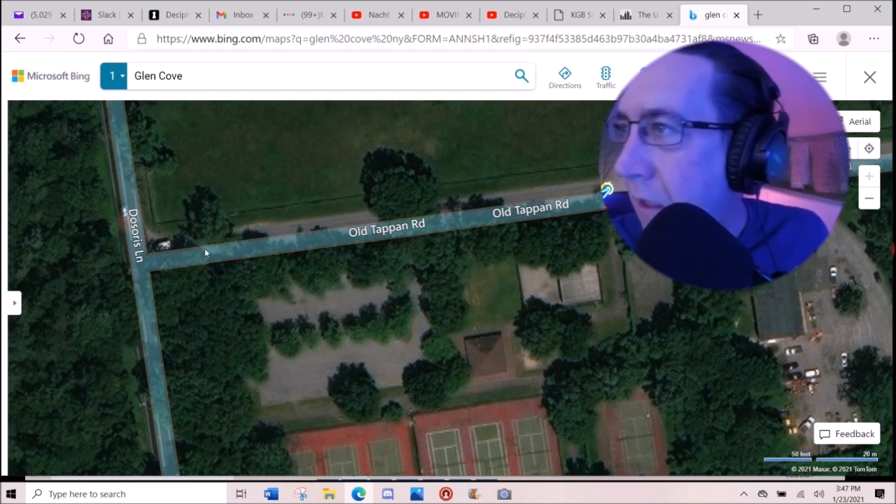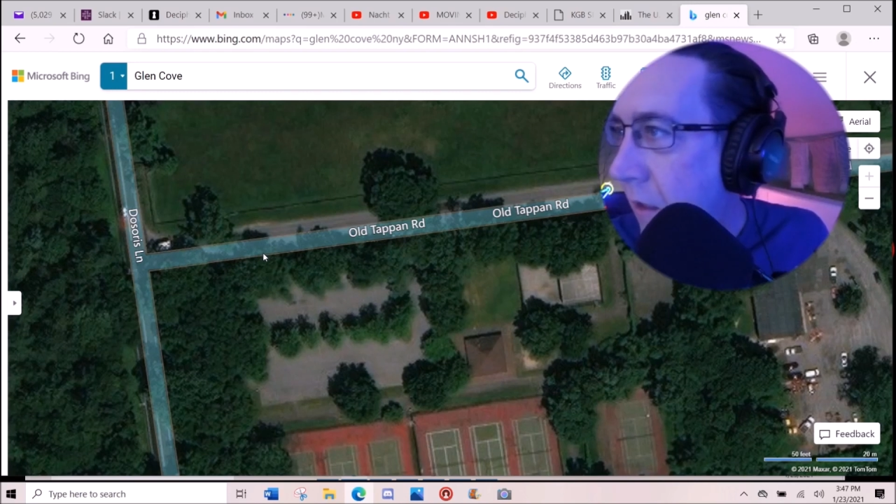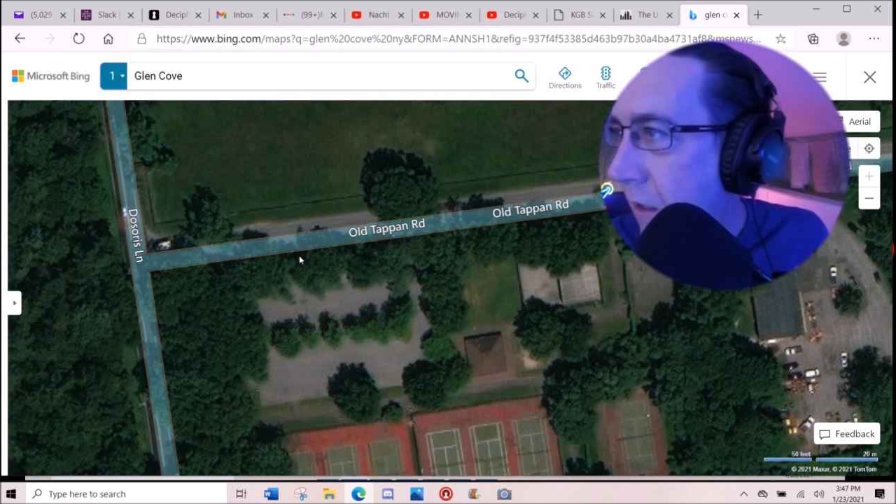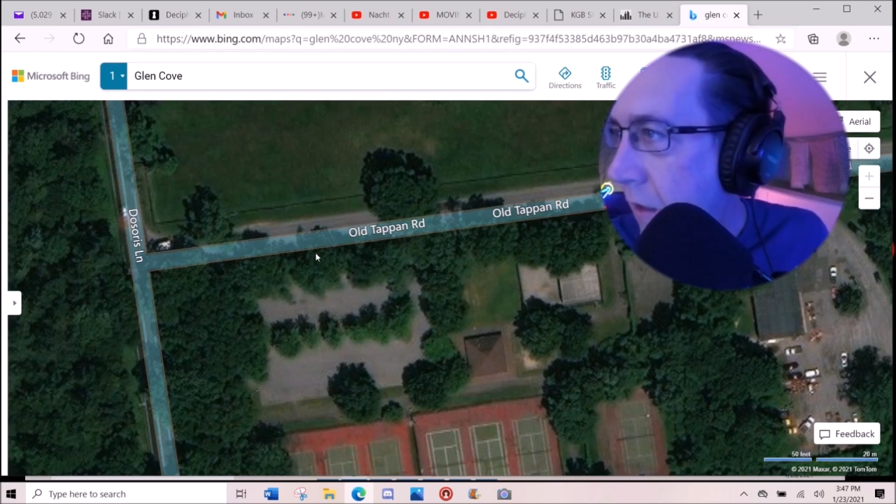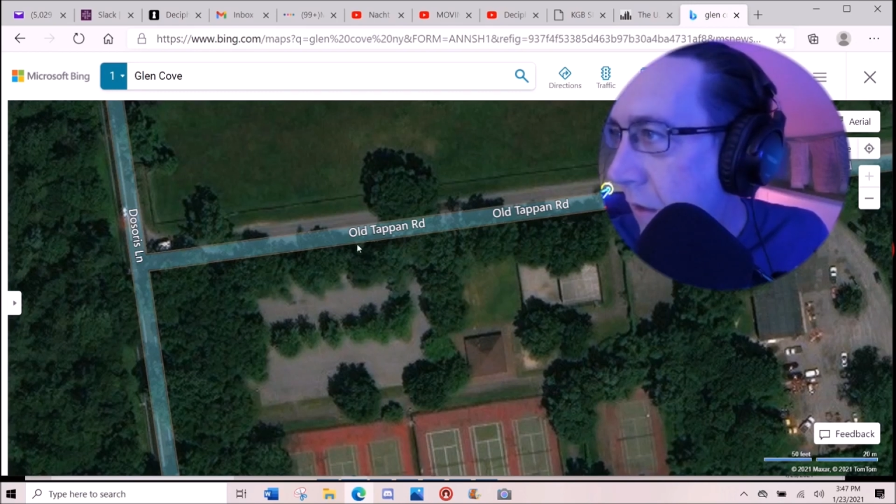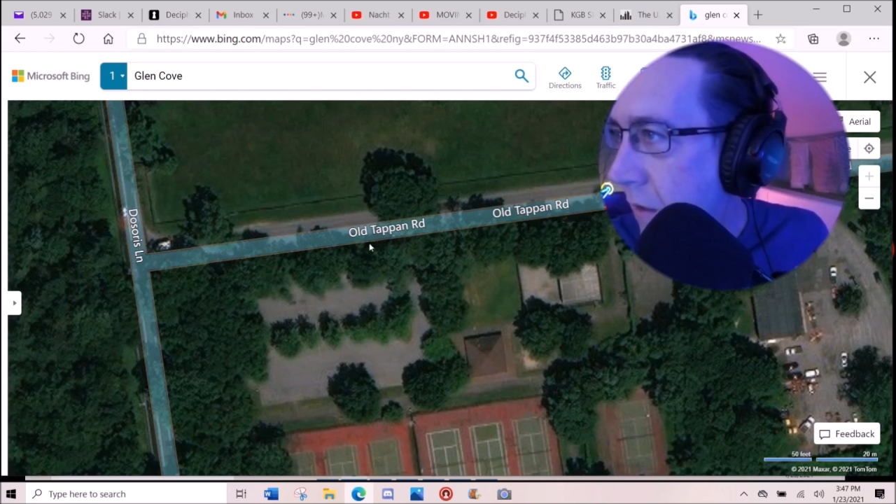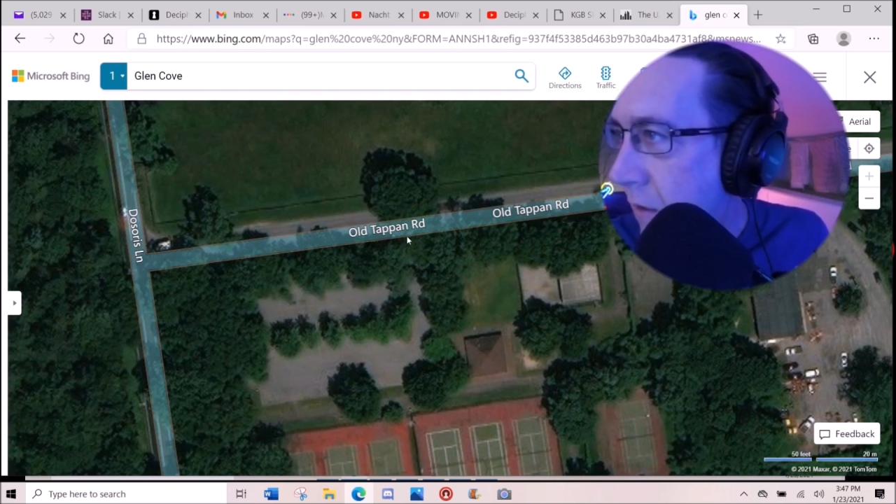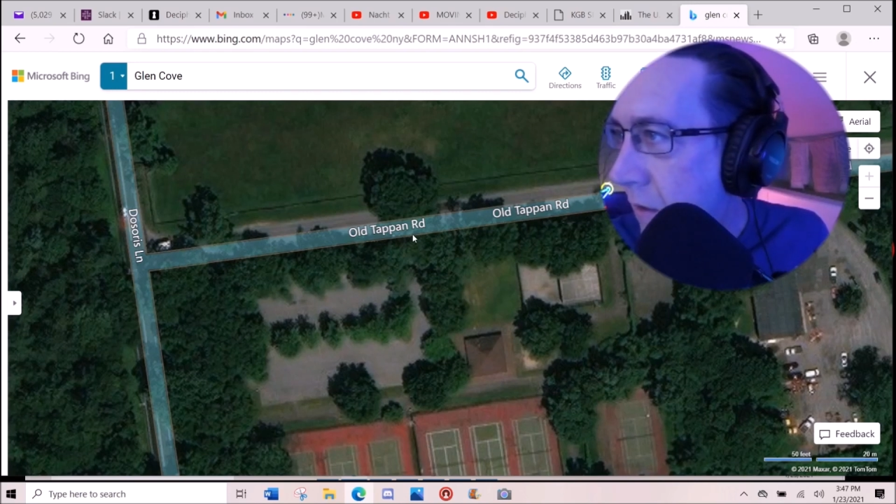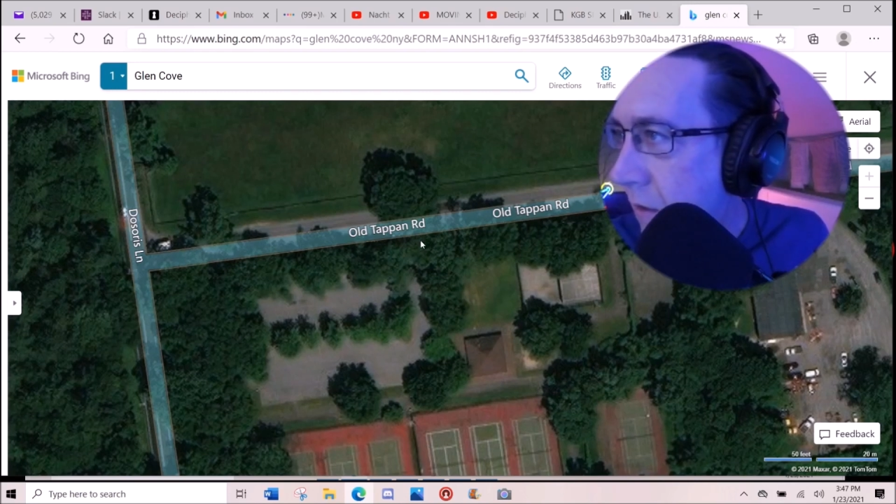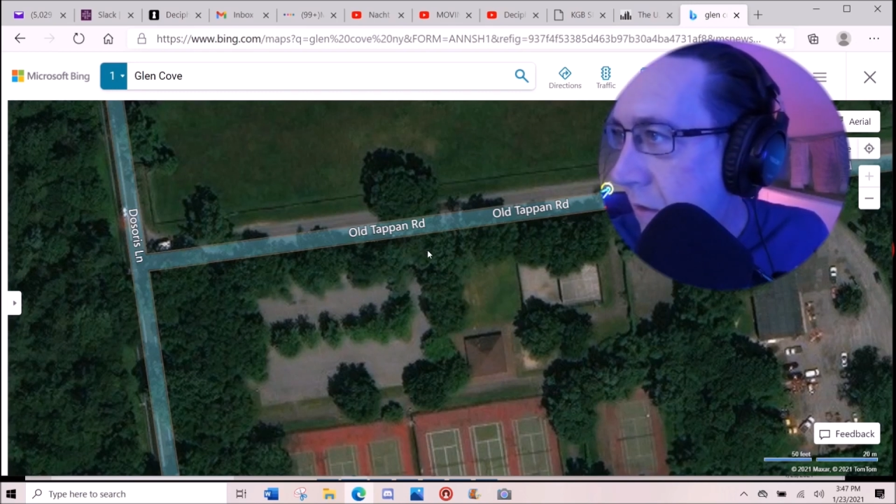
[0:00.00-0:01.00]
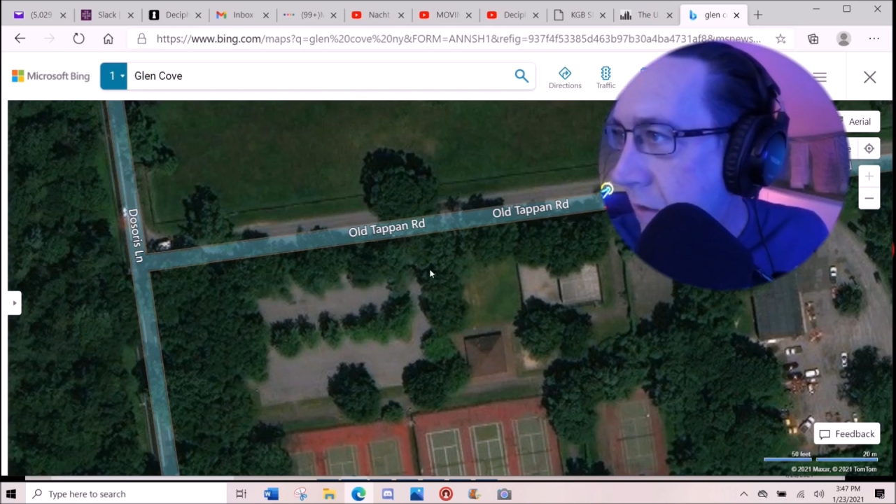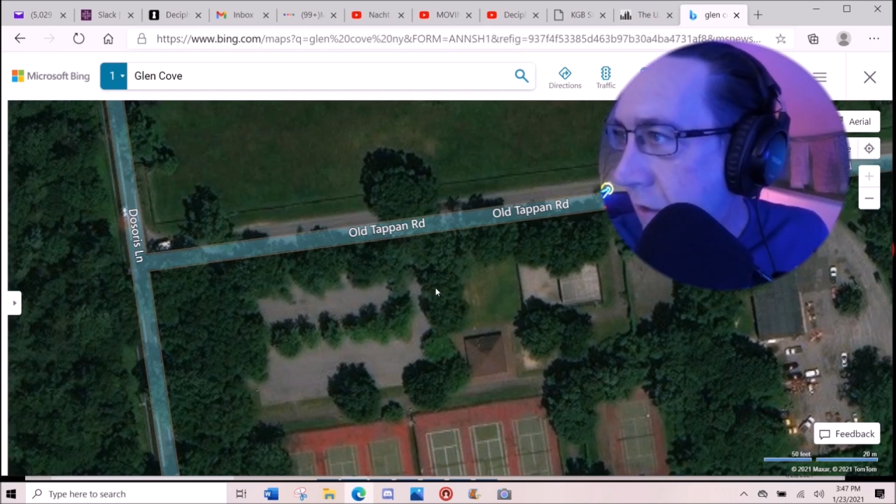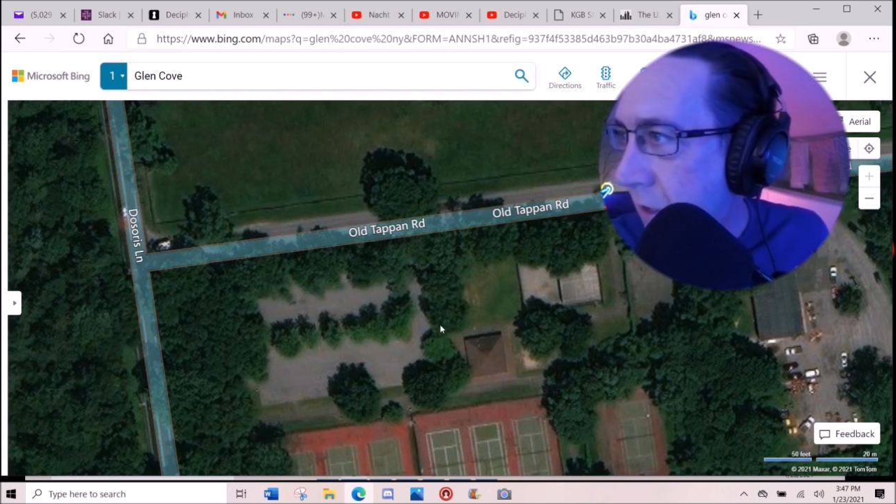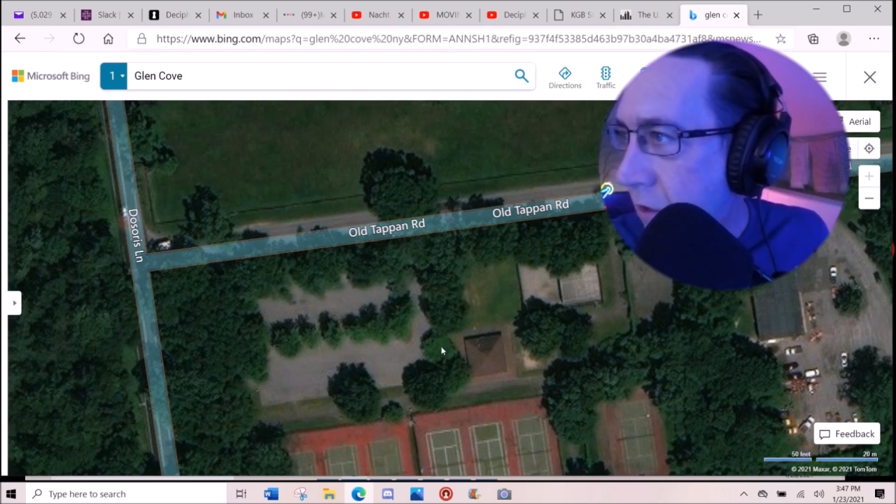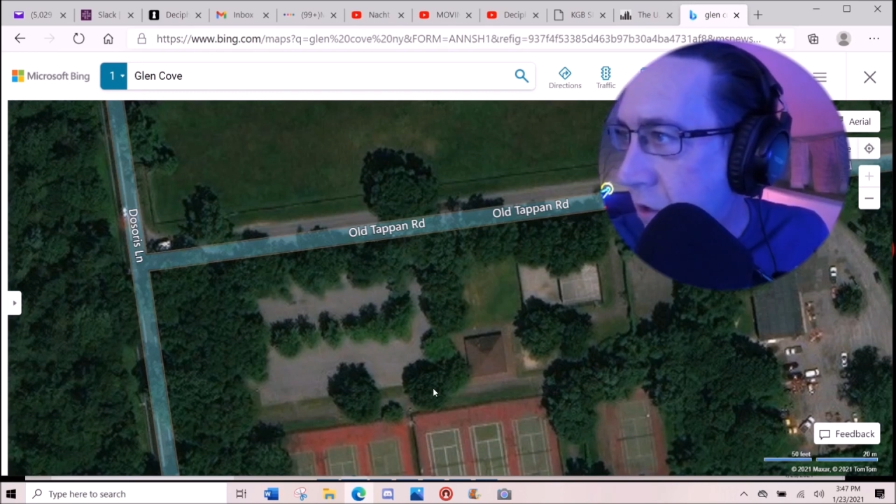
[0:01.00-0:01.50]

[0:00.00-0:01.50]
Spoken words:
in this section